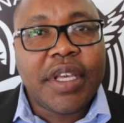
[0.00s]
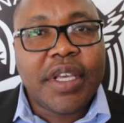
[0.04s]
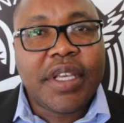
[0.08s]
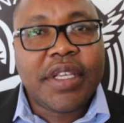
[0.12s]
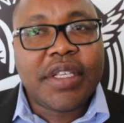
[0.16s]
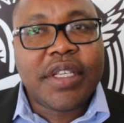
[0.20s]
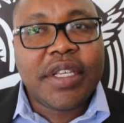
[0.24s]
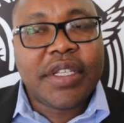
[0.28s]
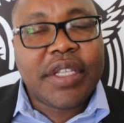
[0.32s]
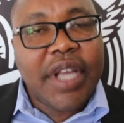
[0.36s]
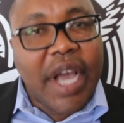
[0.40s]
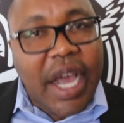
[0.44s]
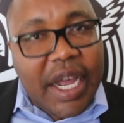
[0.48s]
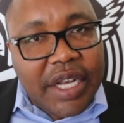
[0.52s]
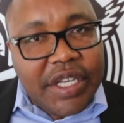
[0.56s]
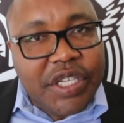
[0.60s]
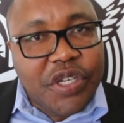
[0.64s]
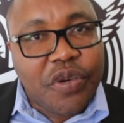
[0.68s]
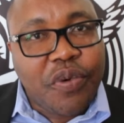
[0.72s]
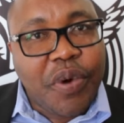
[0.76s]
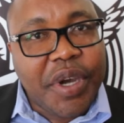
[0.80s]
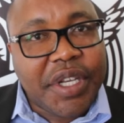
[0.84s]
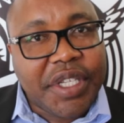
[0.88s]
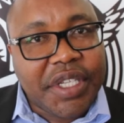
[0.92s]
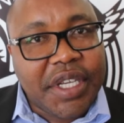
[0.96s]
is it
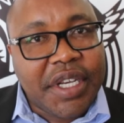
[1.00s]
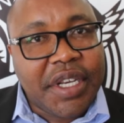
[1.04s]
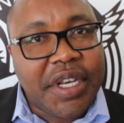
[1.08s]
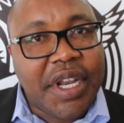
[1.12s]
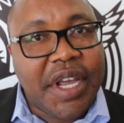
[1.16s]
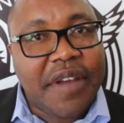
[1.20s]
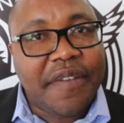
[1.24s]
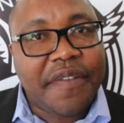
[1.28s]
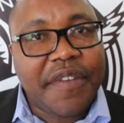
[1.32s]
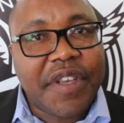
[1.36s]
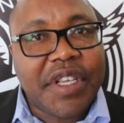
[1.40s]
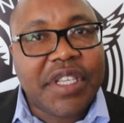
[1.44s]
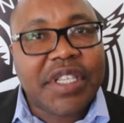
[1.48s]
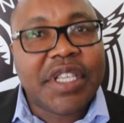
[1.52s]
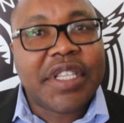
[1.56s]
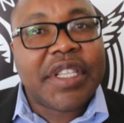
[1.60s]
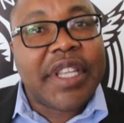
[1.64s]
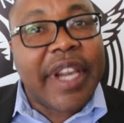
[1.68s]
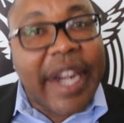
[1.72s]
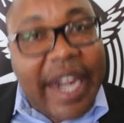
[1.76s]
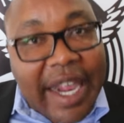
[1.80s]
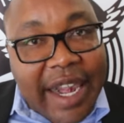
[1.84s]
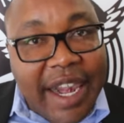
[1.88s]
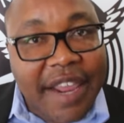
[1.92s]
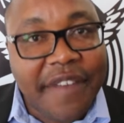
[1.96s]
adequate enough, is it
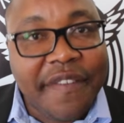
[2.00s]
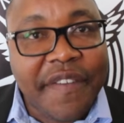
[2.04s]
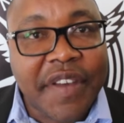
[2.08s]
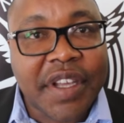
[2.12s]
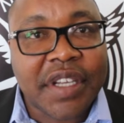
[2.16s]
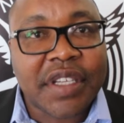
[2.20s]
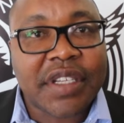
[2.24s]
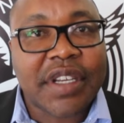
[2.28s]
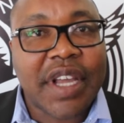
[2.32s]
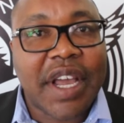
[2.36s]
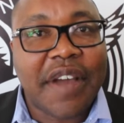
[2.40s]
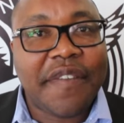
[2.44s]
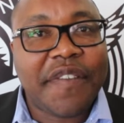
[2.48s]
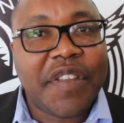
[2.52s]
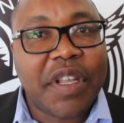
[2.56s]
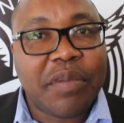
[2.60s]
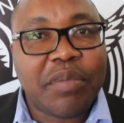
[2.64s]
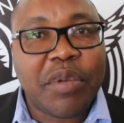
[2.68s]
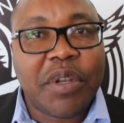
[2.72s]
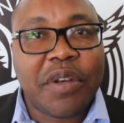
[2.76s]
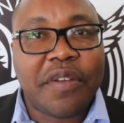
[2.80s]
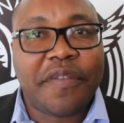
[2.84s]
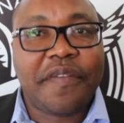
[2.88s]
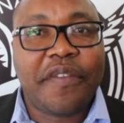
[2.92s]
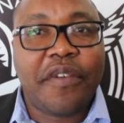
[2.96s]
relevant after
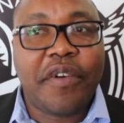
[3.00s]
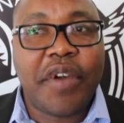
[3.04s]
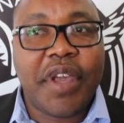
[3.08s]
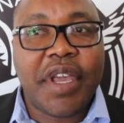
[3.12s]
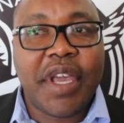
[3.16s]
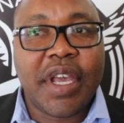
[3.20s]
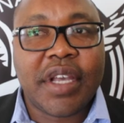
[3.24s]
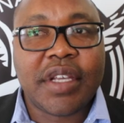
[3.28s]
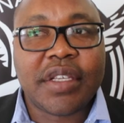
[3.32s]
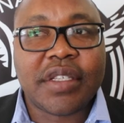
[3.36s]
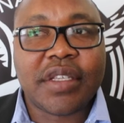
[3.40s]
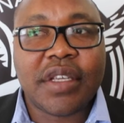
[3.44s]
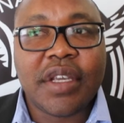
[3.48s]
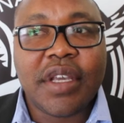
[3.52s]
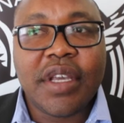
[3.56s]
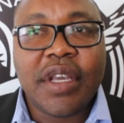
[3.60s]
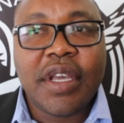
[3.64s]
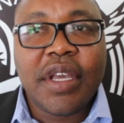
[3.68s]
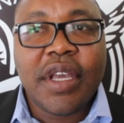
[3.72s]
24 years,